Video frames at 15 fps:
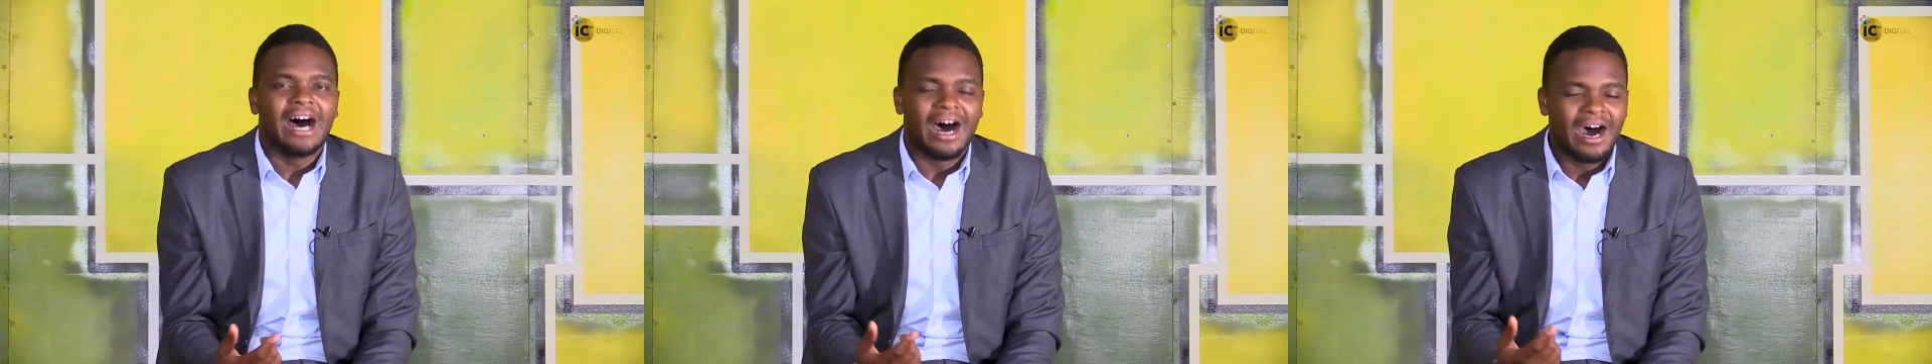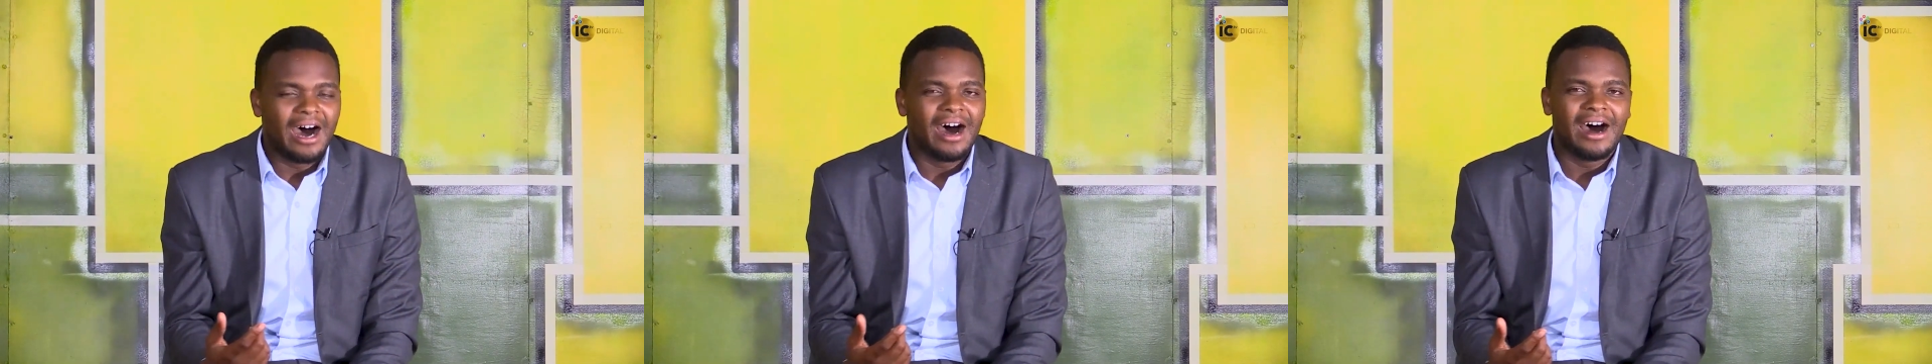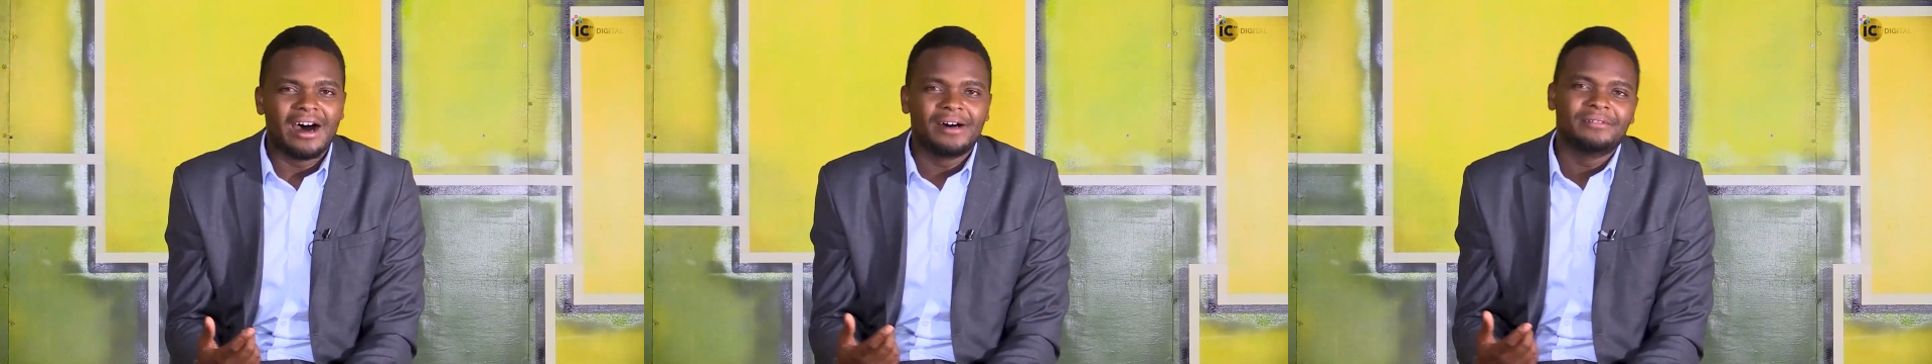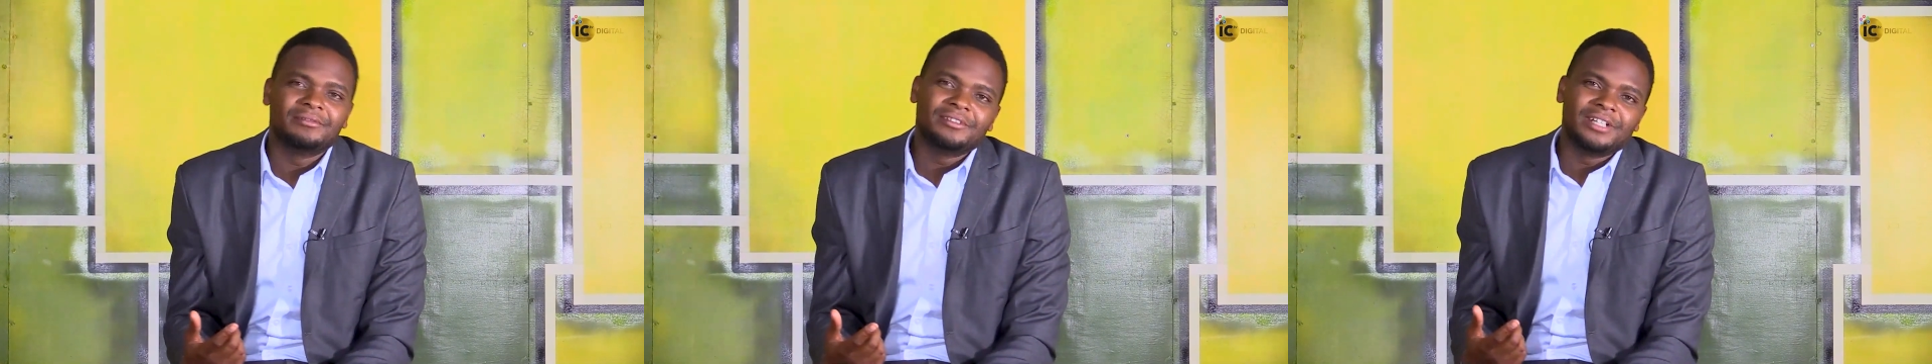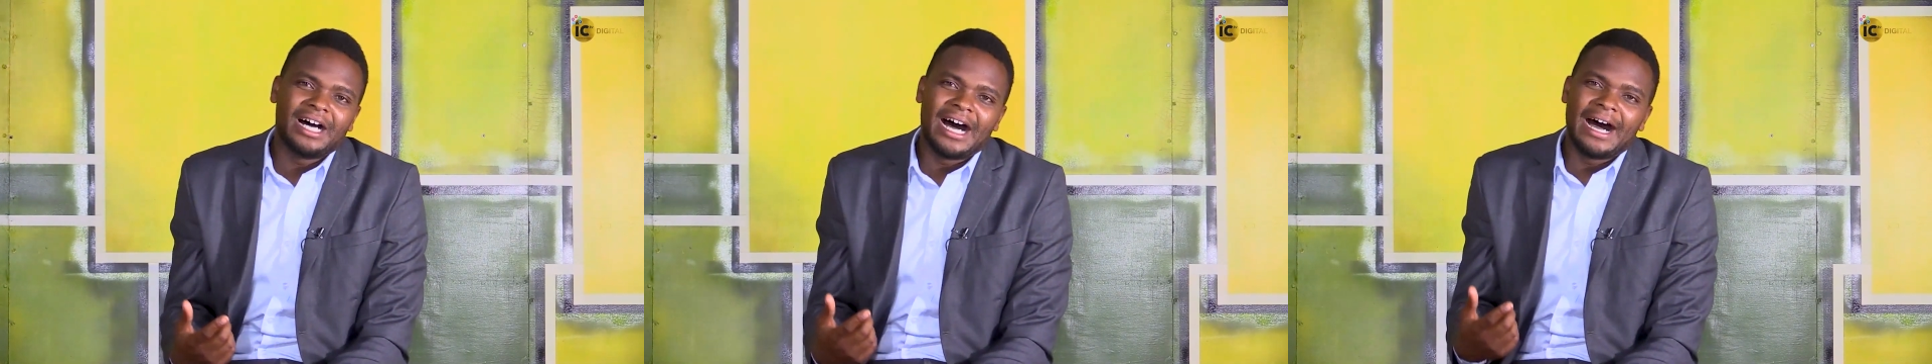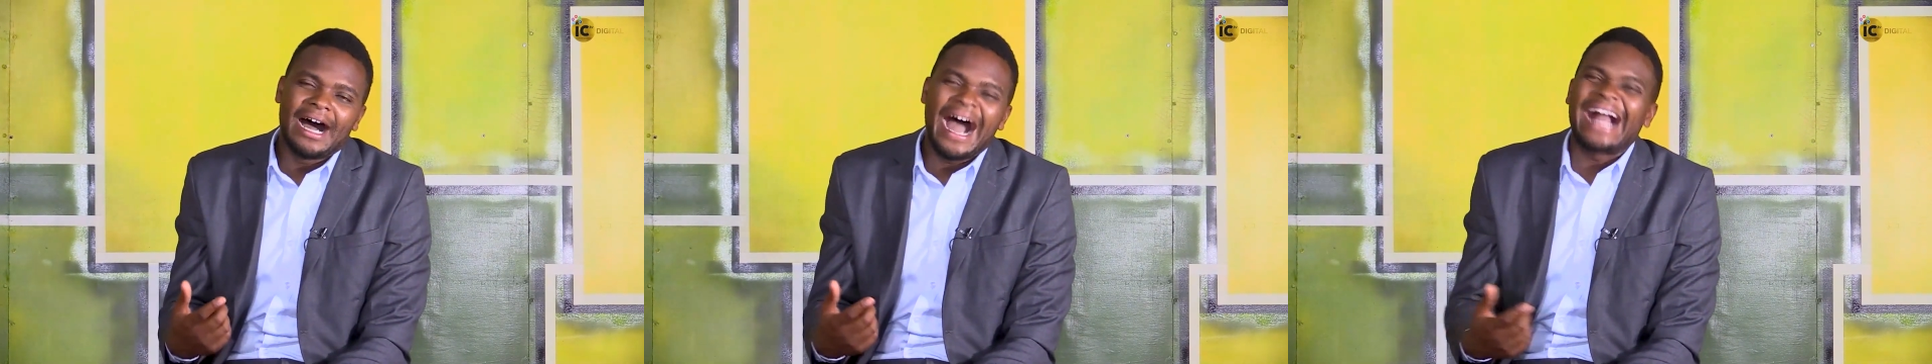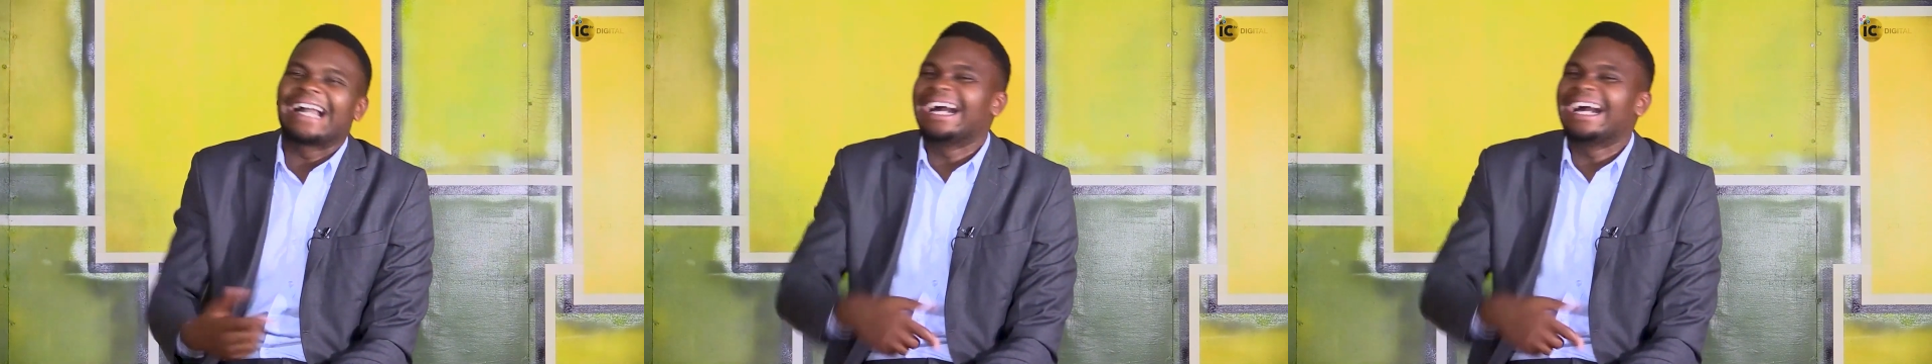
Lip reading: a